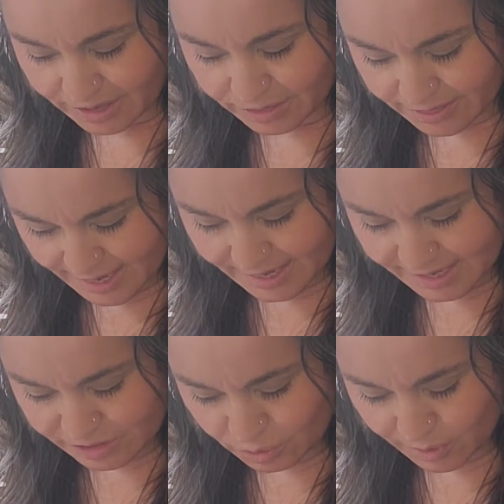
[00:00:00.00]
The thing
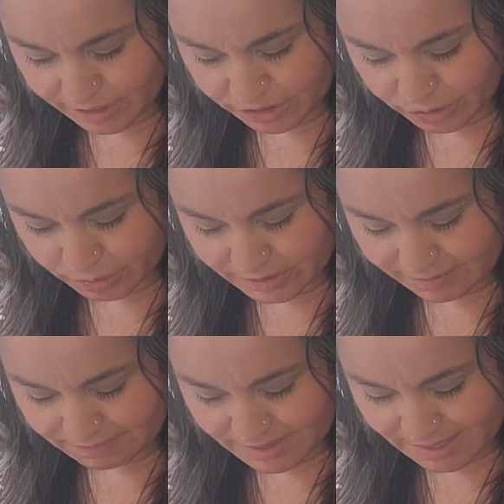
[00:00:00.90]
is, you want to do
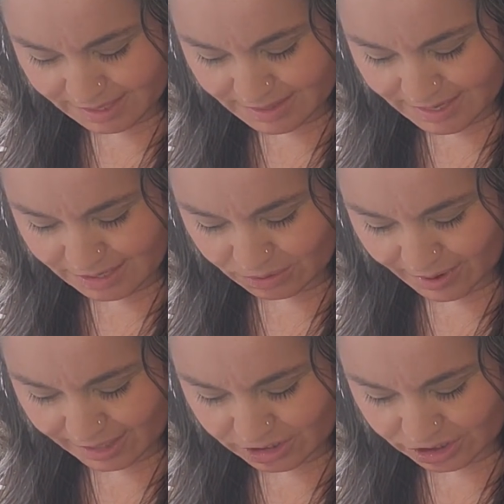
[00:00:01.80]
something that you
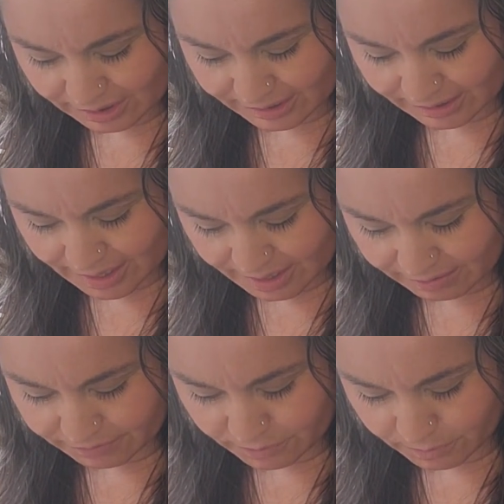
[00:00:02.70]
actually
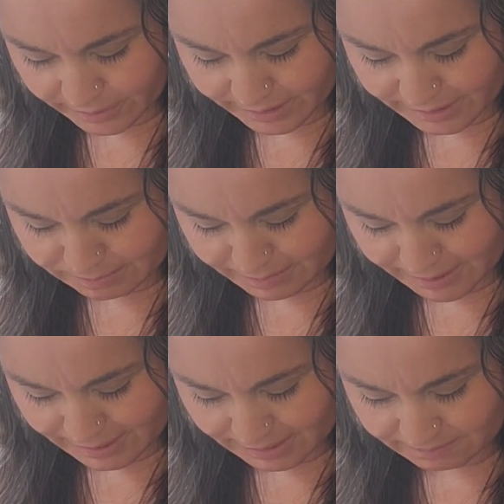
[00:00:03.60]
love with this
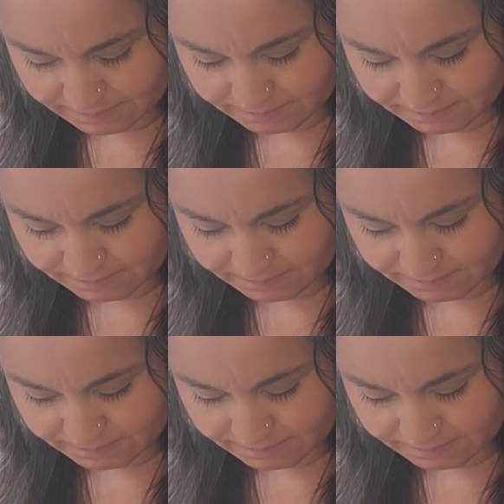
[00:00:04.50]
money.